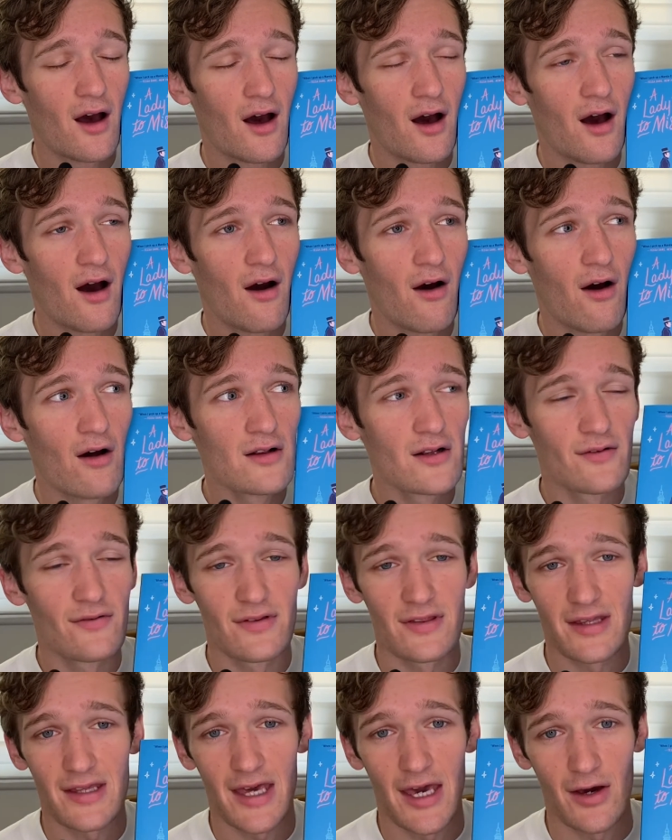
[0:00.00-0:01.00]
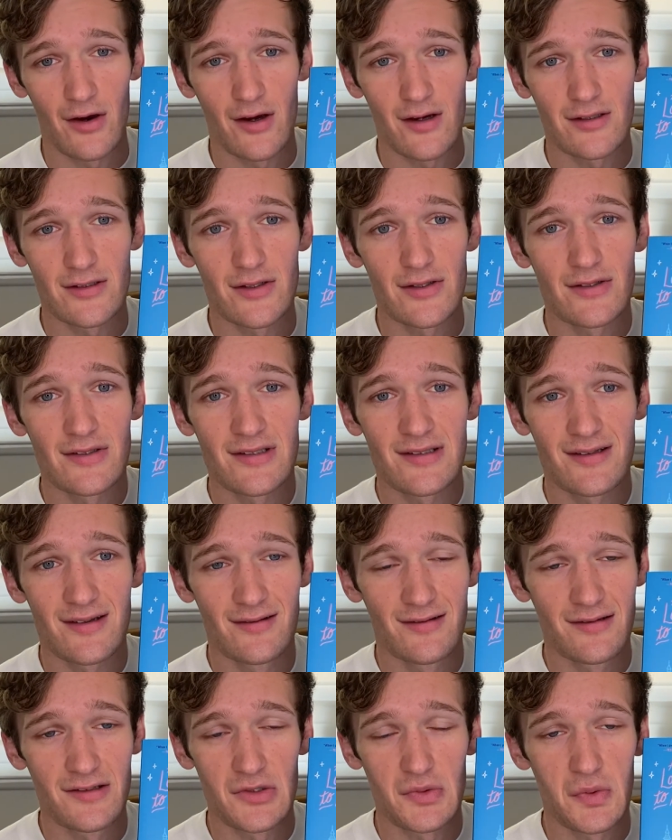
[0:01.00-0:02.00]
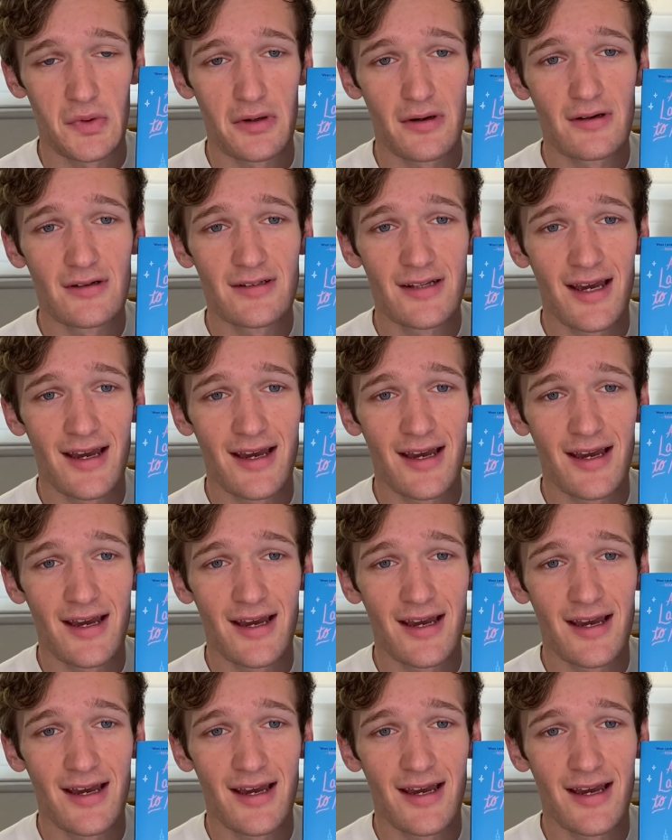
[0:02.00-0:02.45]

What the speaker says: all of the characters in this world,